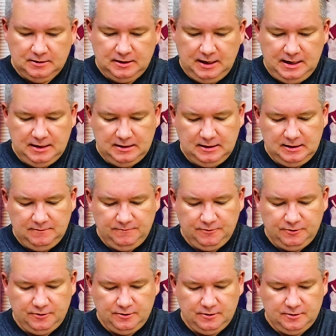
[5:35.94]
And then
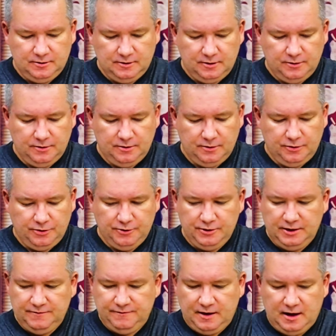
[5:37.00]
for
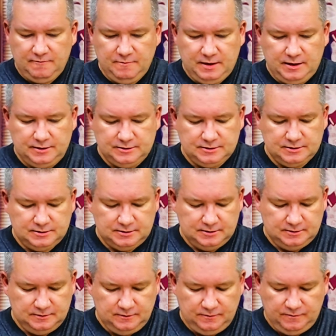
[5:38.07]
35 minutes.
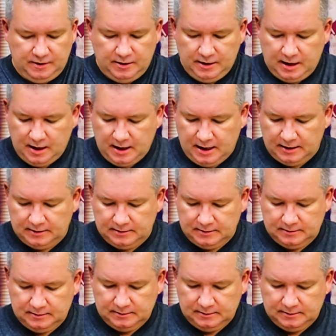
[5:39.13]
Very hot.